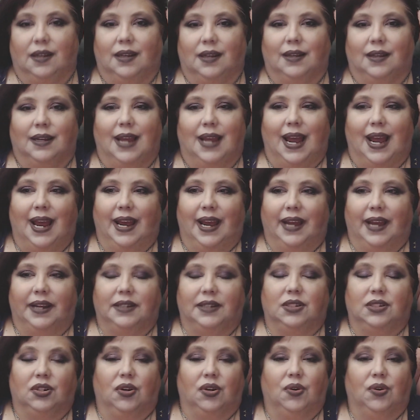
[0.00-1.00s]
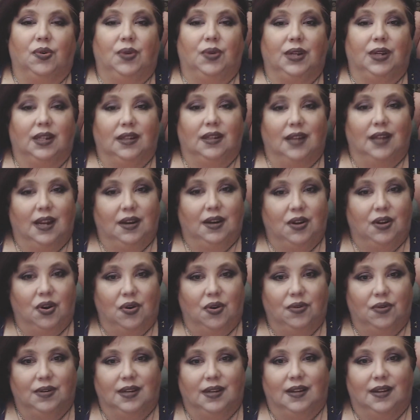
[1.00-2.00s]
And so they
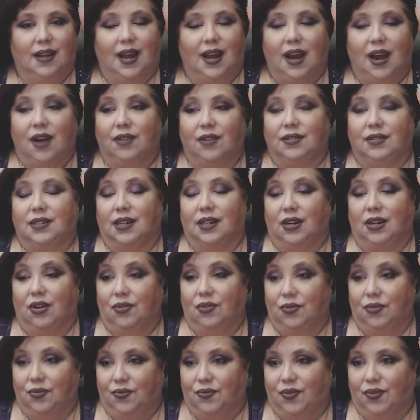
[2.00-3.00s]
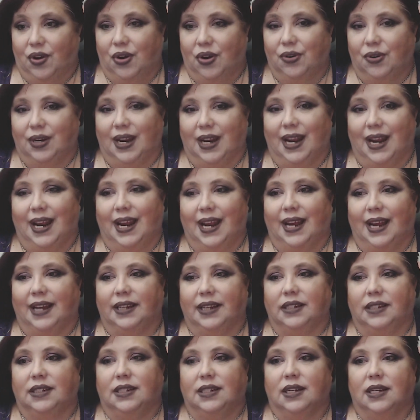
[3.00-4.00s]
go to the House, they go to vote,
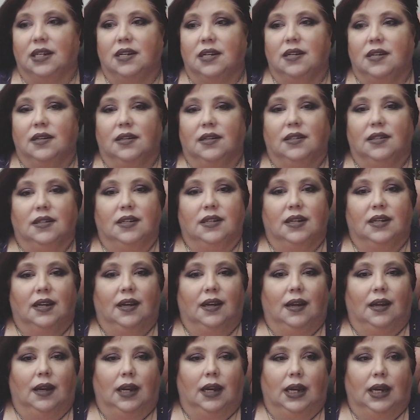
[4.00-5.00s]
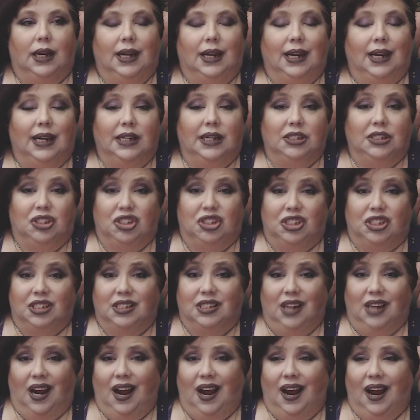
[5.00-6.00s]
and he is
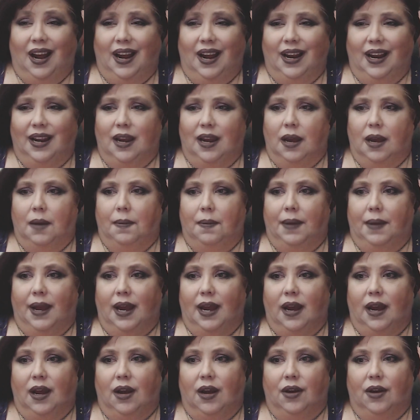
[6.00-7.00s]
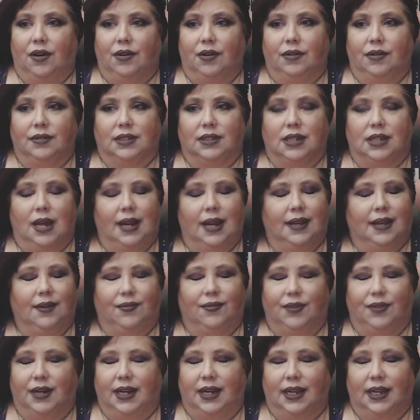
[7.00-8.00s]
shy about, so I can
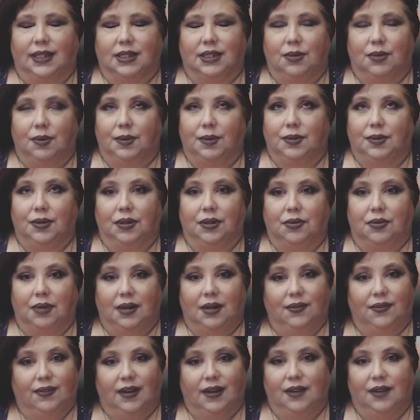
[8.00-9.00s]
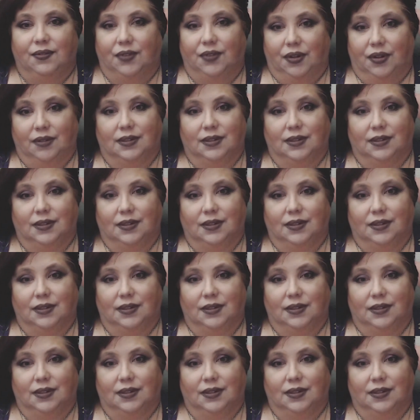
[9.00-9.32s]
forget, somewhere between 3 to 5 votes,